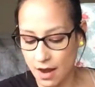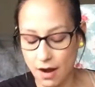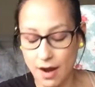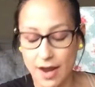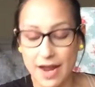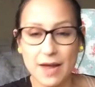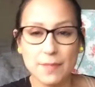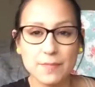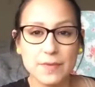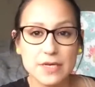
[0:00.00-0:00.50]

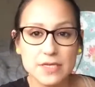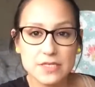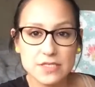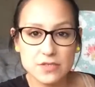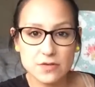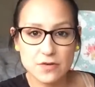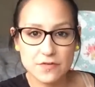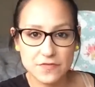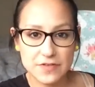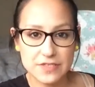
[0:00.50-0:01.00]
I am going
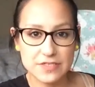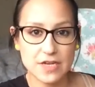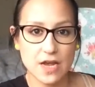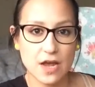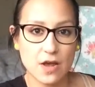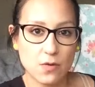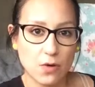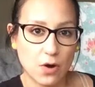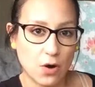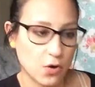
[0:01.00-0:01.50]
to do a
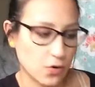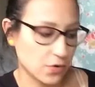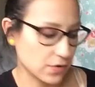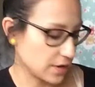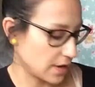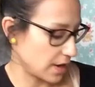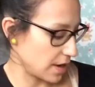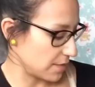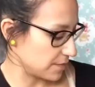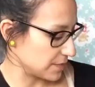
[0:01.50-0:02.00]
video on
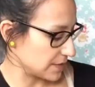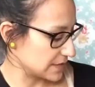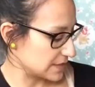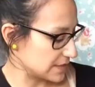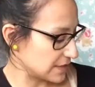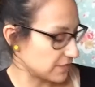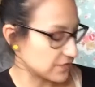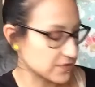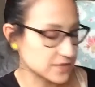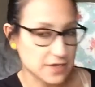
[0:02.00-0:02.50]
the
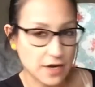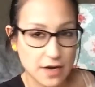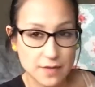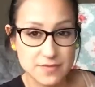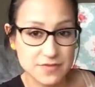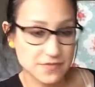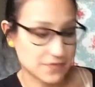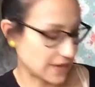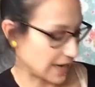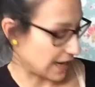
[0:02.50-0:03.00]
different types of